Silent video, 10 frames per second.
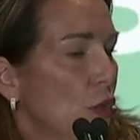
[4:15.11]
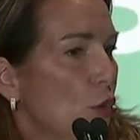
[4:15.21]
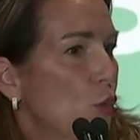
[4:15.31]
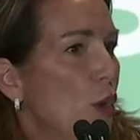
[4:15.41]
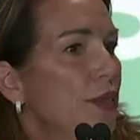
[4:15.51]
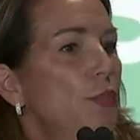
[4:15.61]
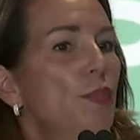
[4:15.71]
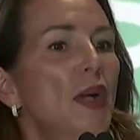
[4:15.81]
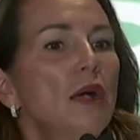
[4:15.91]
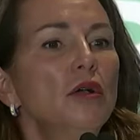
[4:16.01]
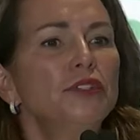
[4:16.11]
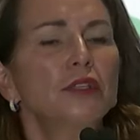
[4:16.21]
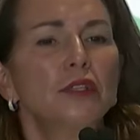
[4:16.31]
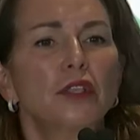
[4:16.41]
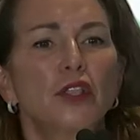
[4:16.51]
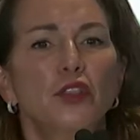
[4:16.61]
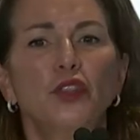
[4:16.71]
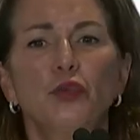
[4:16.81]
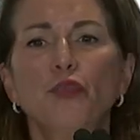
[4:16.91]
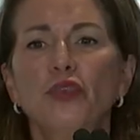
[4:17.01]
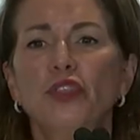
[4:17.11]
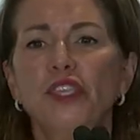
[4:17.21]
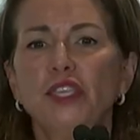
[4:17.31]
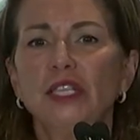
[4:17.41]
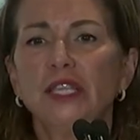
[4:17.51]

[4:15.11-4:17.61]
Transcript: What about the, the,